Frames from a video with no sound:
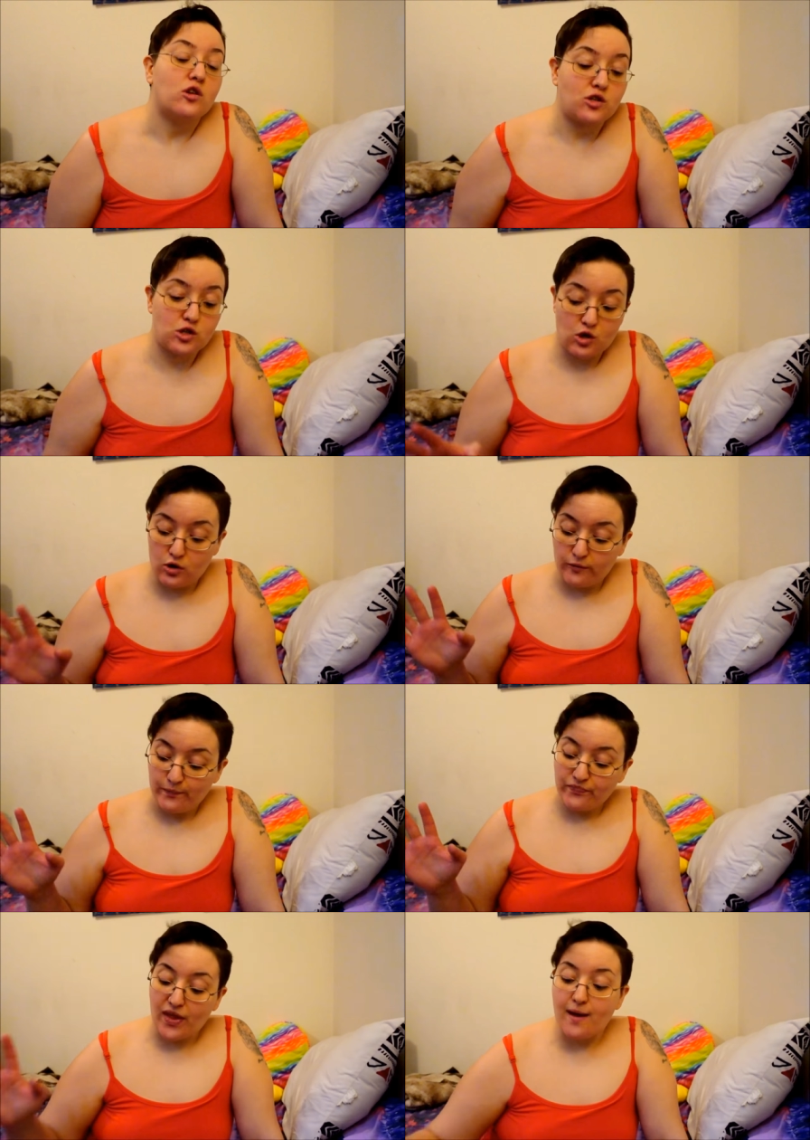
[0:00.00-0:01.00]
So
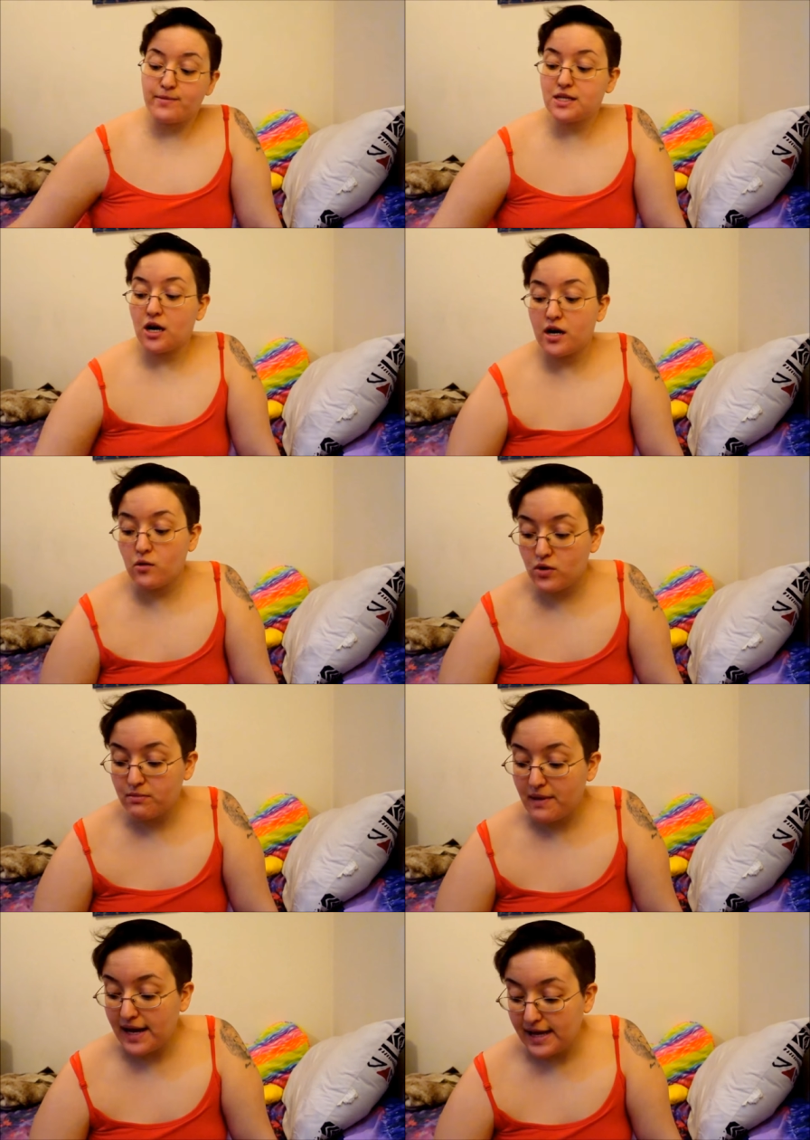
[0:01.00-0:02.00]
I'm starting with
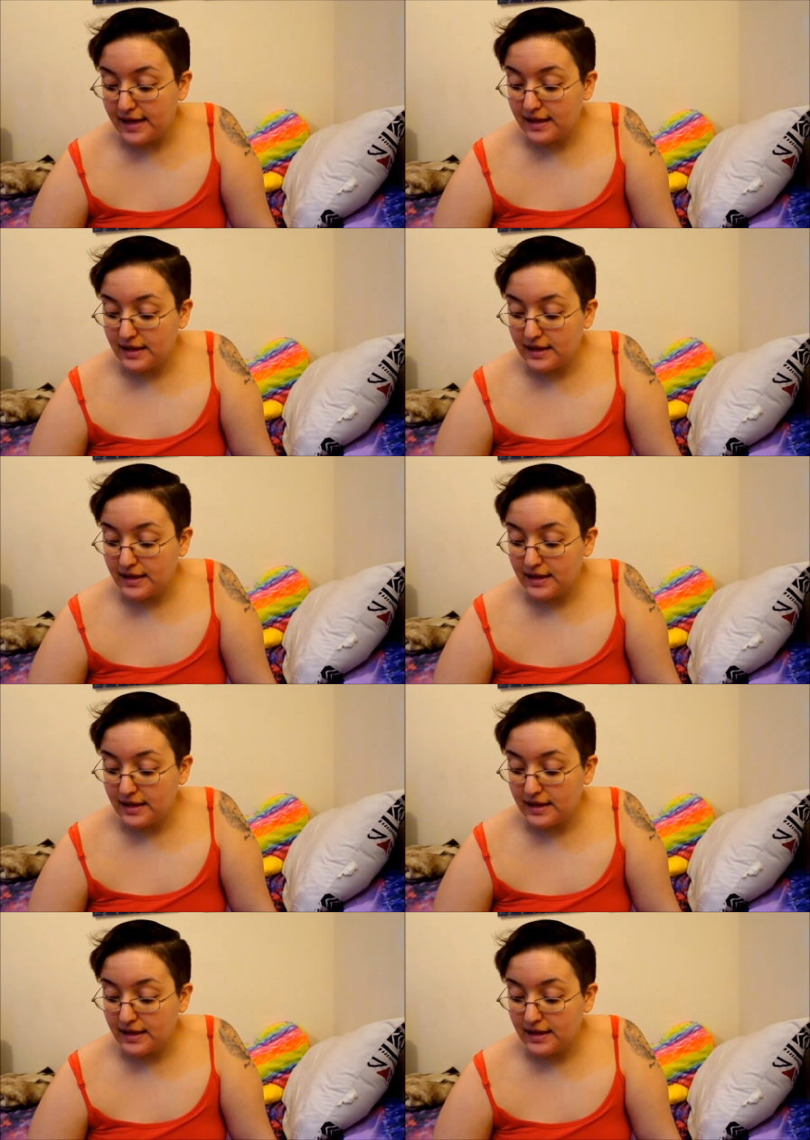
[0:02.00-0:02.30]
my